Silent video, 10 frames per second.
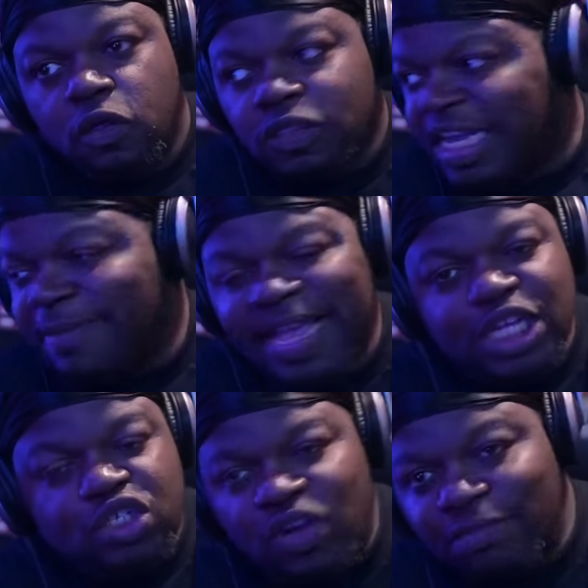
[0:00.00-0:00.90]
Nigga making
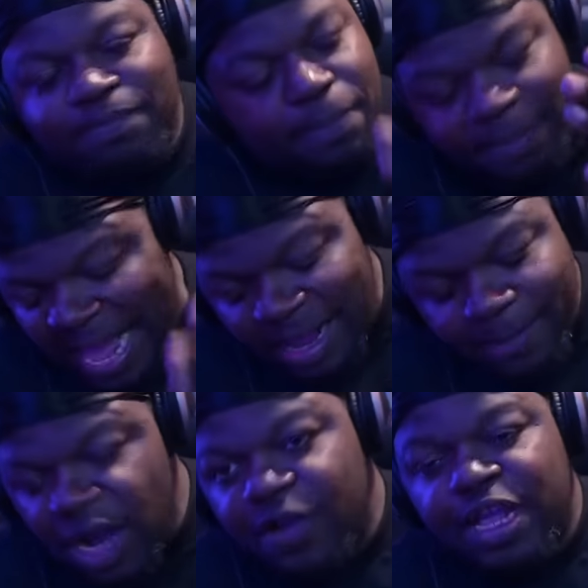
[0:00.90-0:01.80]
drip black
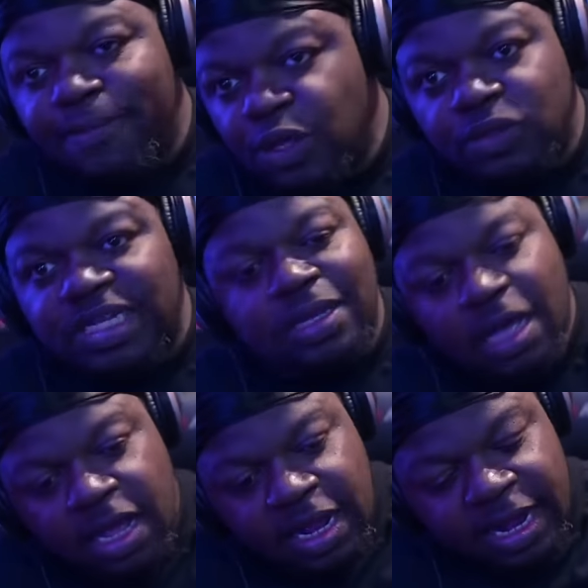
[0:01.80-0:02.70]
American music.
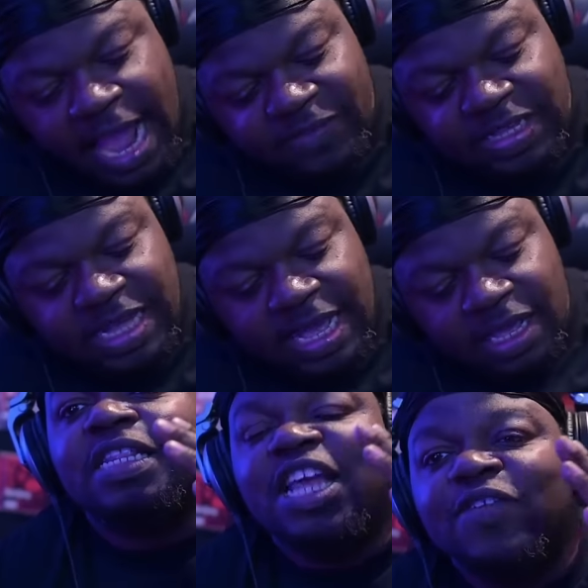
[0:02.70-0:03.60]
Everything,
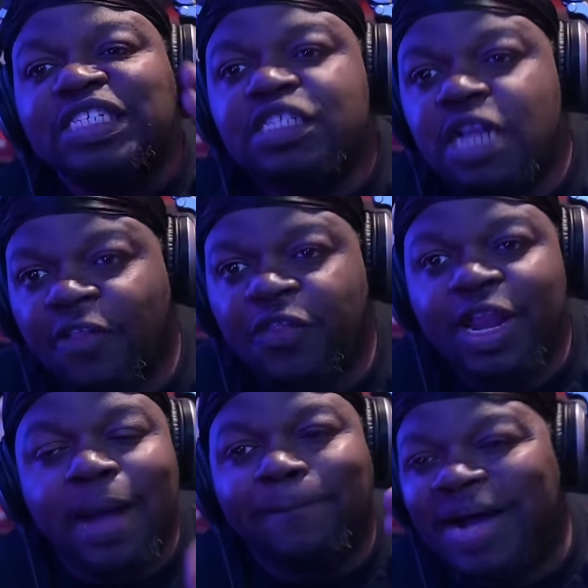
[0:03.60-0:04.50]
there is nothing
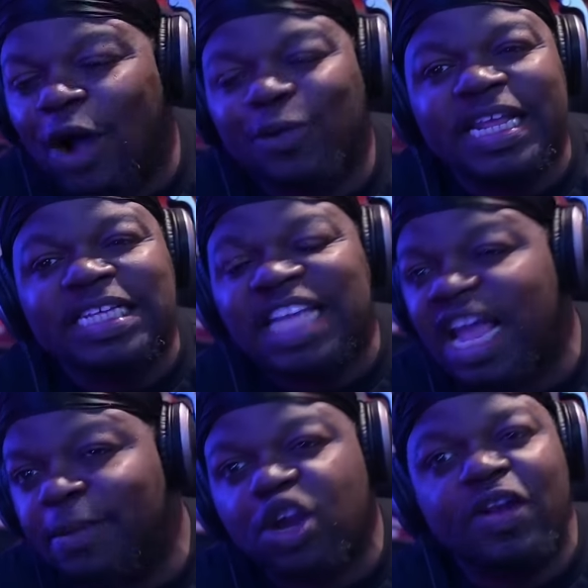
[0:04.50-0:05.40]
about these
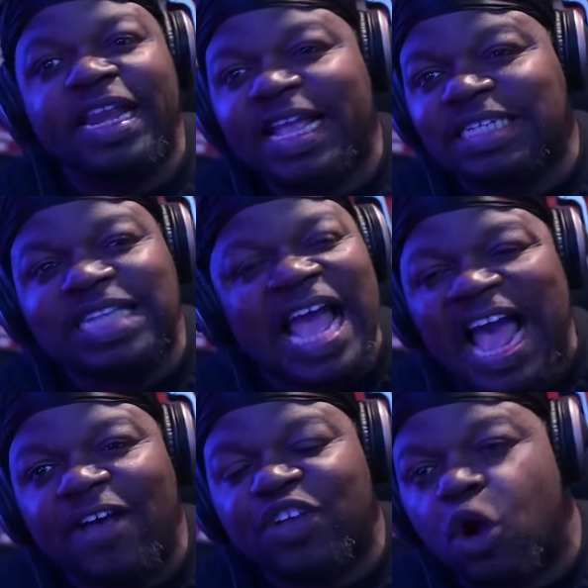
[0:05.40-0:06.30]
immigrant niggas that
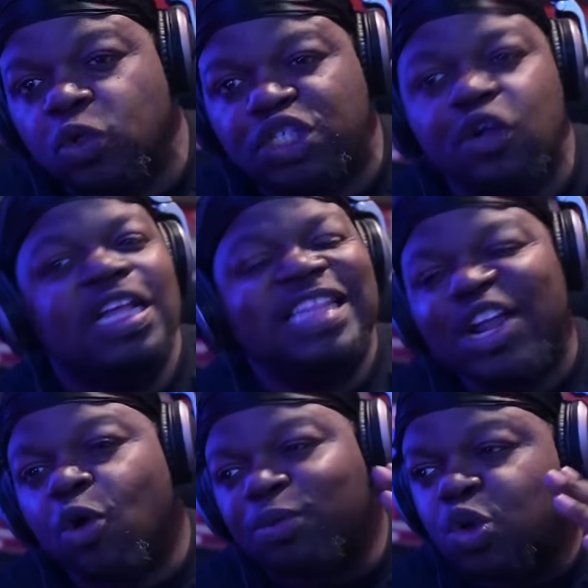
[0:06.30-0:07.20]
have culture. They
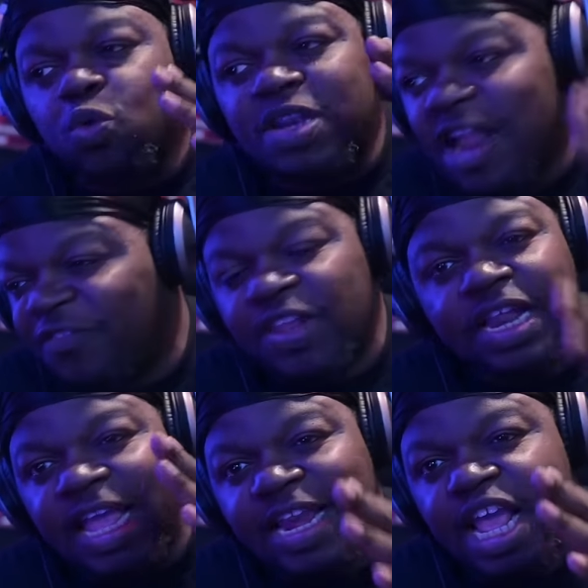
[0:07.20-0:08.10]
don't do nothing
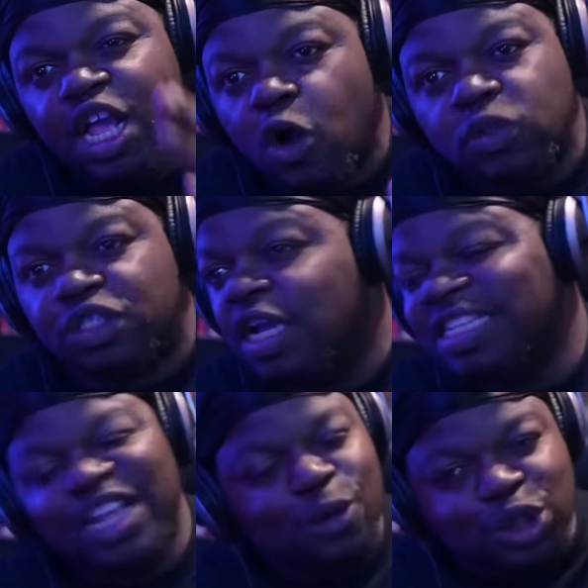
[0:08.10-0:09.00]
in their culture.
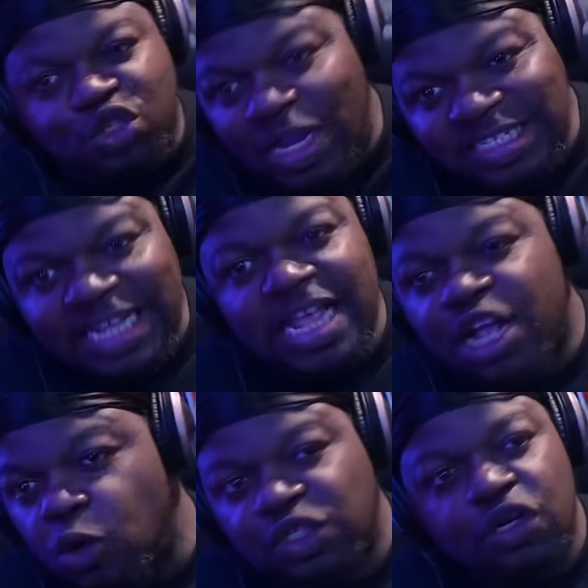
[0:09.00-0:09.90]
They don't dress like their
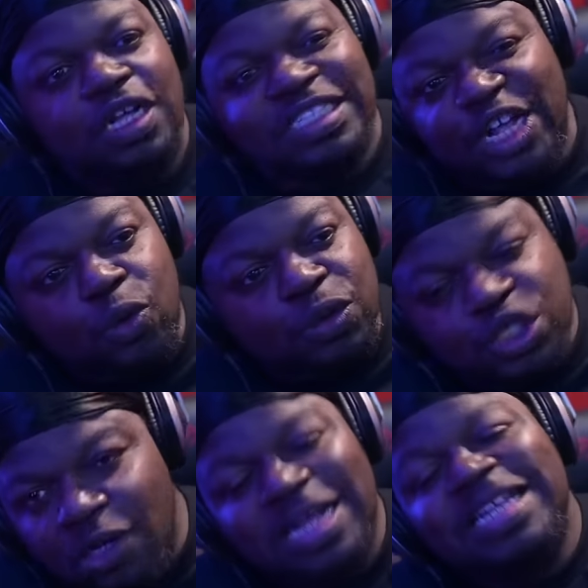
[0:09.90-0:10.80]
culture. They don't
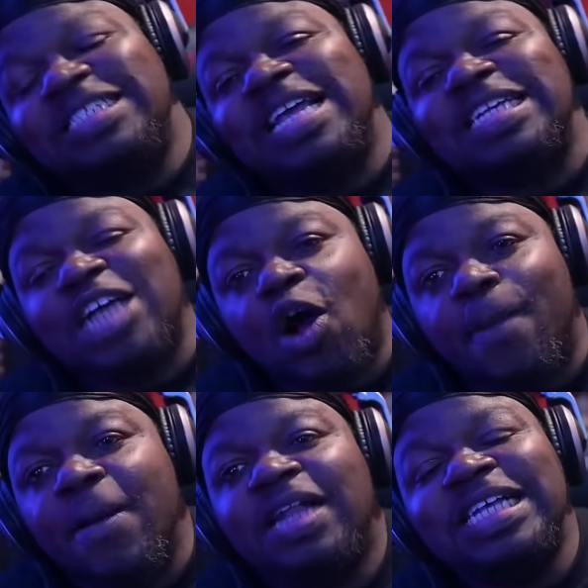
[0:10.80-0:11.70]
talk. These niggas are,
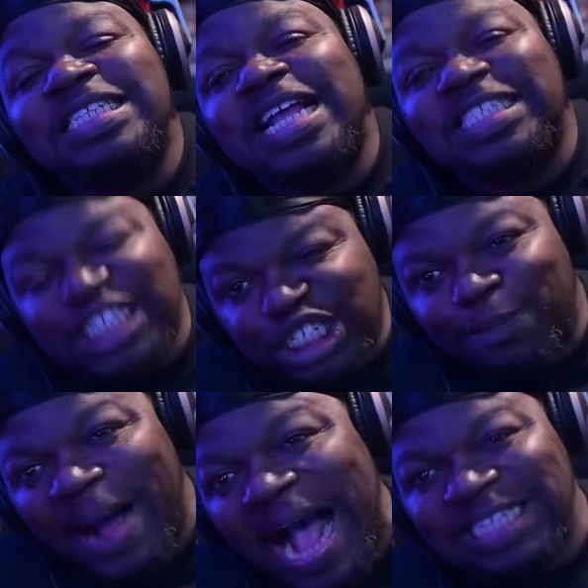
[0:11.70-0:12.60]
these niggas
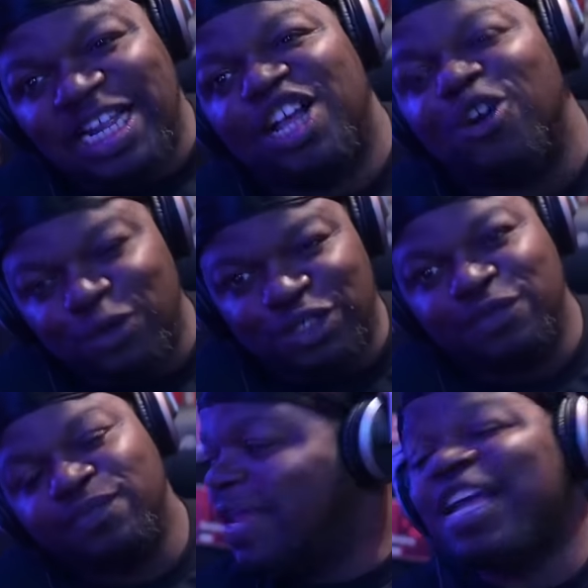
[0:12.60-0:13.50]
despise their culture.
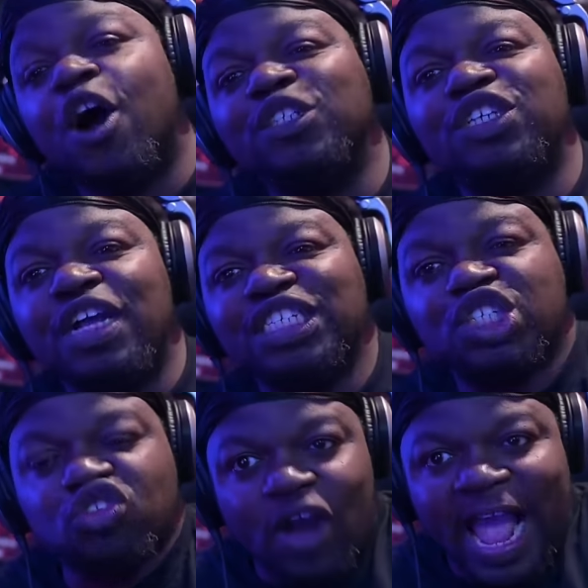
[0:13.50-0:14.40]
Their culture is
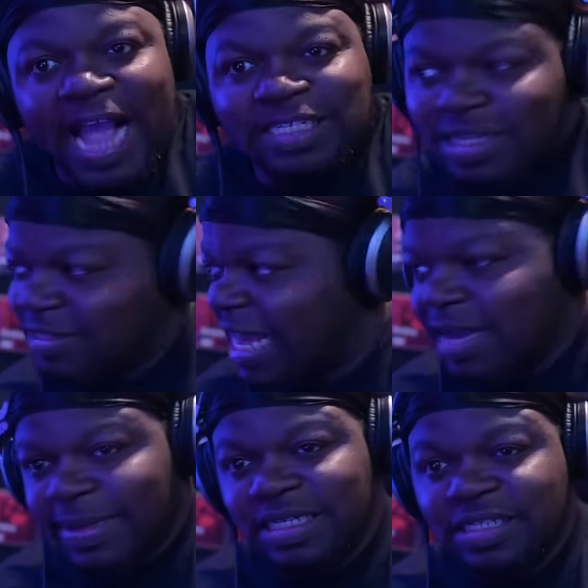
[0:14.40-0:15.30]
trash. Think
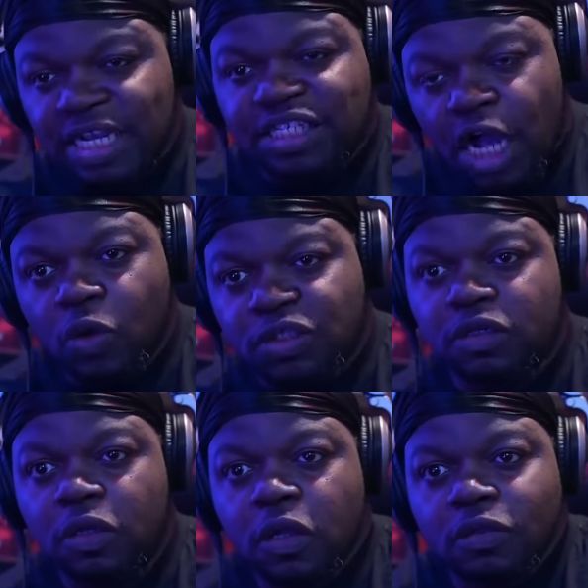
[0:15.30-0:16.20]
about these niggas'
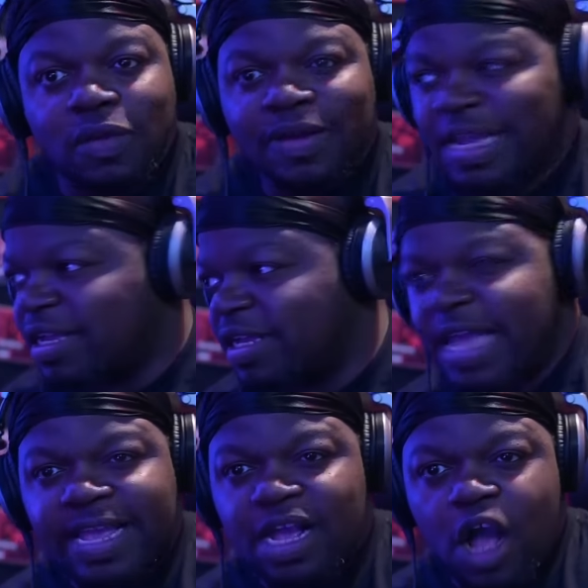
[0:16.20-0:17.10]
culture. Are they
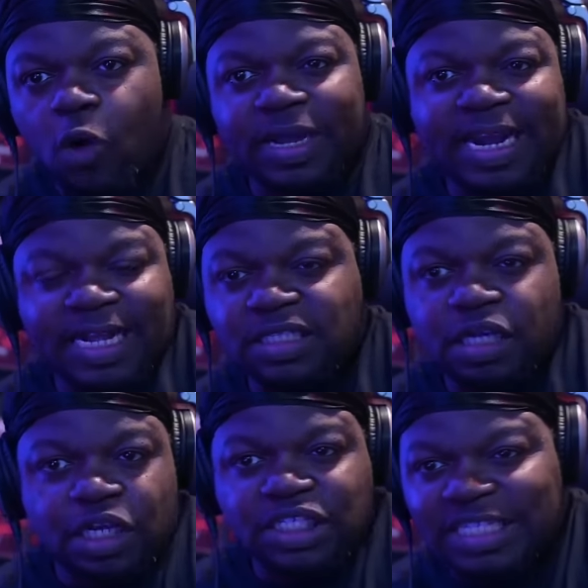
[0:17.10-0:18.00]
kicking coconuts,
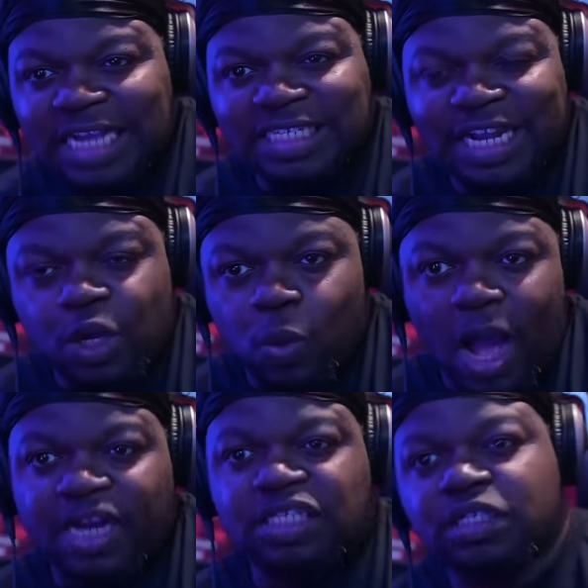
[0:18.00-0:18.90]
chasing
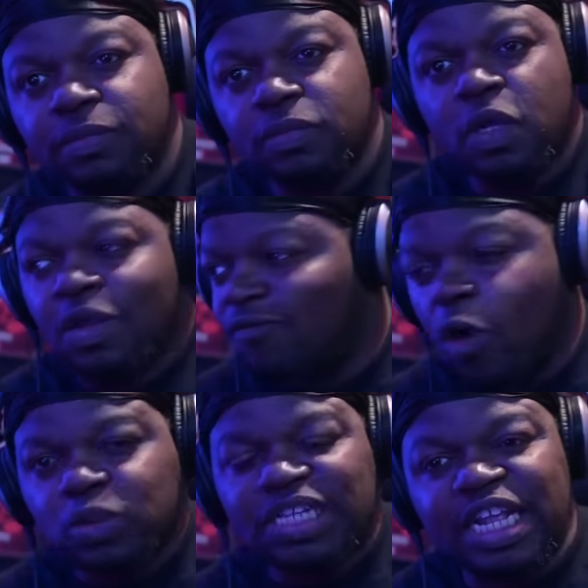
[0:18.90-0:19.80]
iguanas,
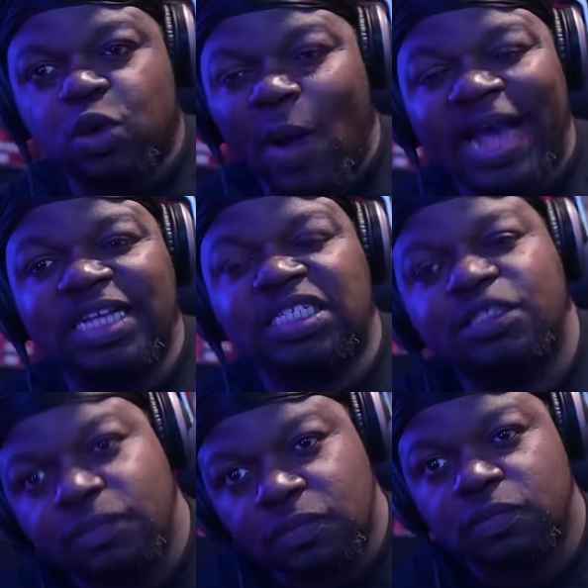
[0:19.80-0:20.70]
roasting iguanas,
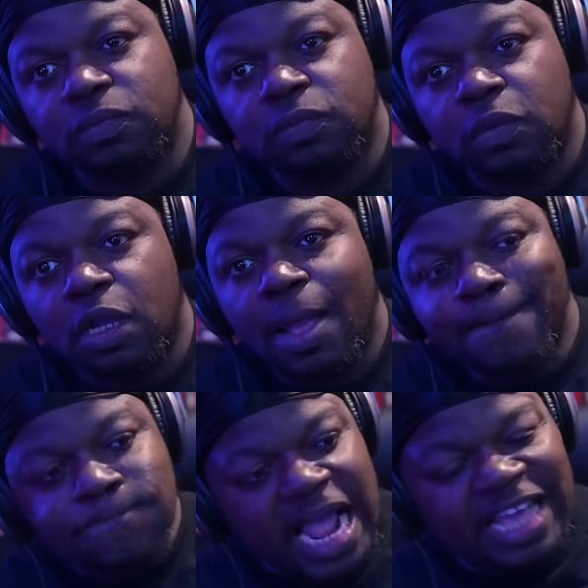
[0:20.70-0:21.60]

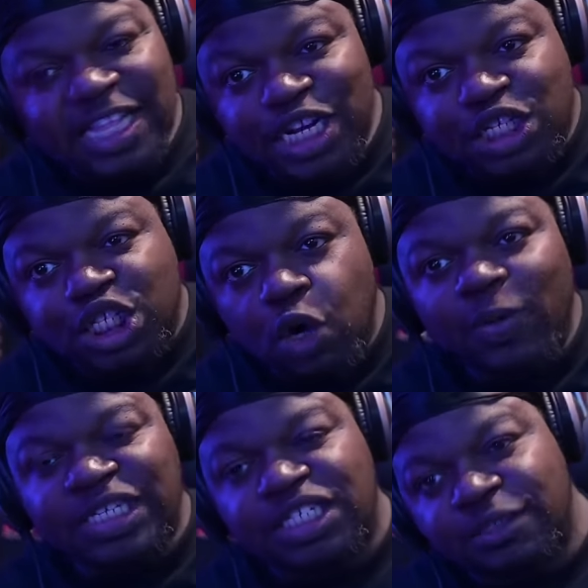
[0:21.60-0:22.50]
bathing in
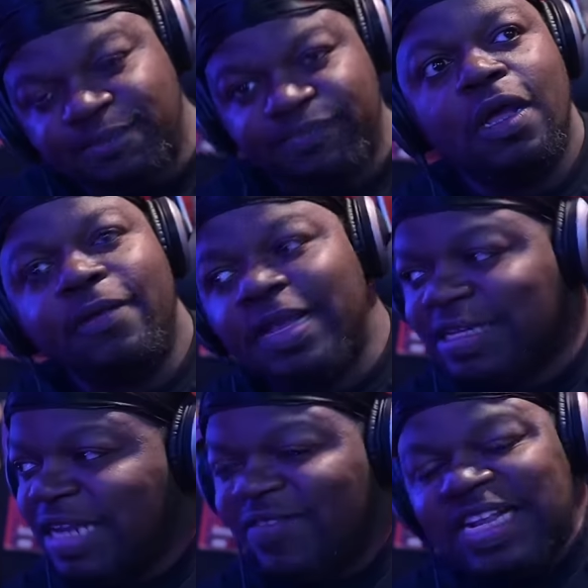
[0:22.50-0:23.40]
sewage. Niggas
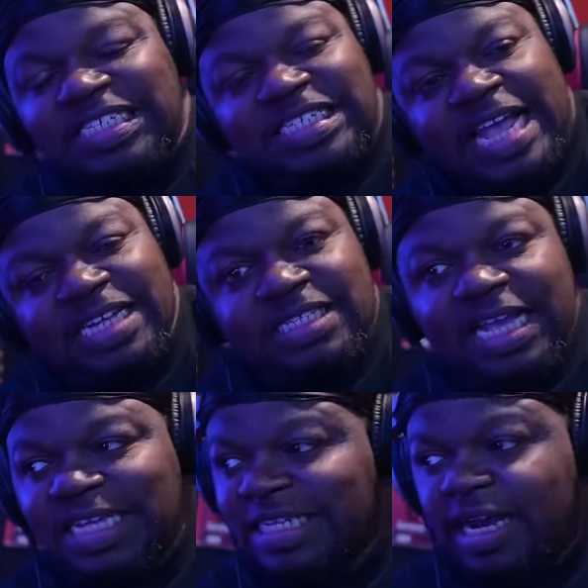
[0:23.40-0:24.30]
living in
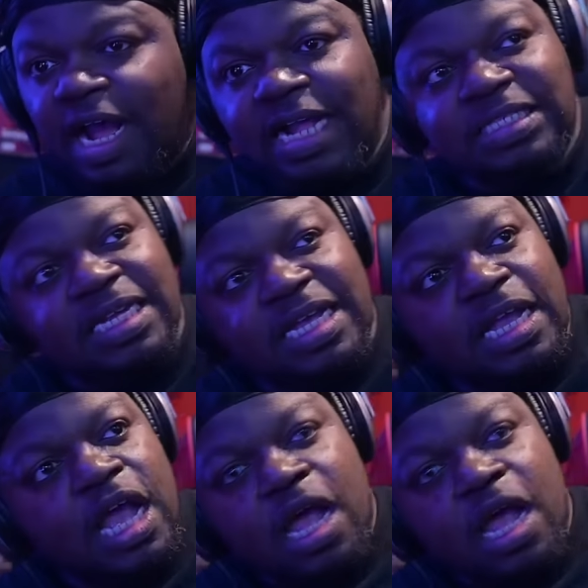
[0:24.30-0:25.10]
shanties and huts. Nigga,